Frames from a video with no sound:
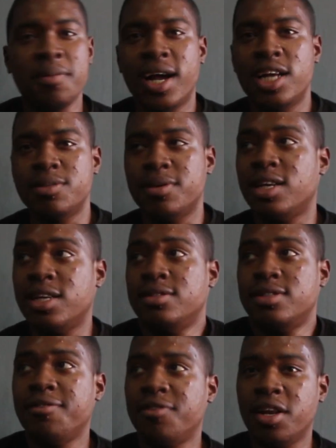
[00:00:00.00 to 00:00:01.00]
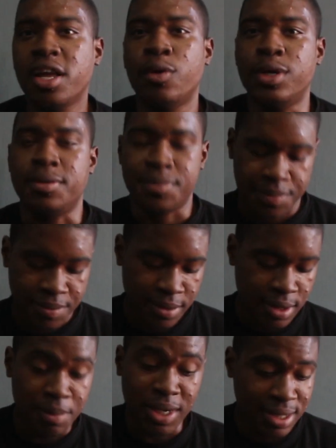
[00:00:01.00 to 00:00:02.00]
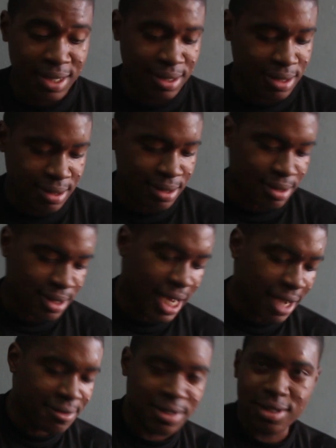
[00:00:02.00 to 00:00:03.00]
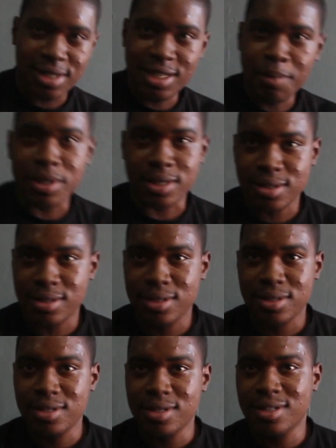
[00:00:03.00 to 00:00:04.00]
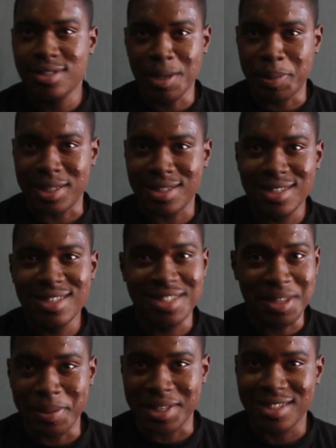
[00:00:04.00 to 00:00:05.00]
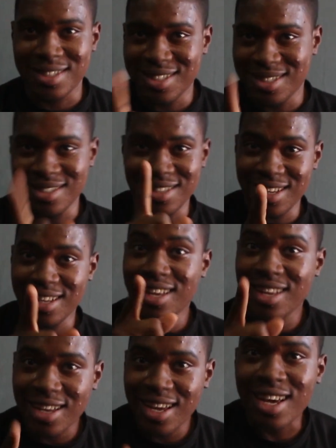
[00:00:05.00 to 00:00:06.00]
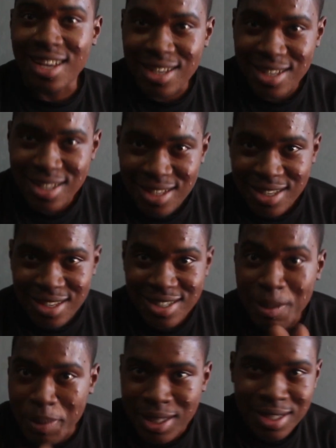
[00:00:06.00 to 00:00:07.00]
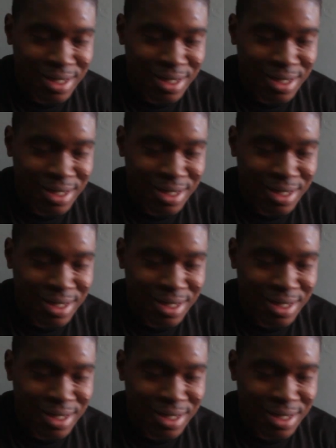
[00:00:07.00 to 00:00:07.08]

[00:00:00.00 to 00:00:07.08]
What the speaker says: manageable and I'm definitely able to. But just, yeah, stop it. Stop it. Stop it. Hey, stop it.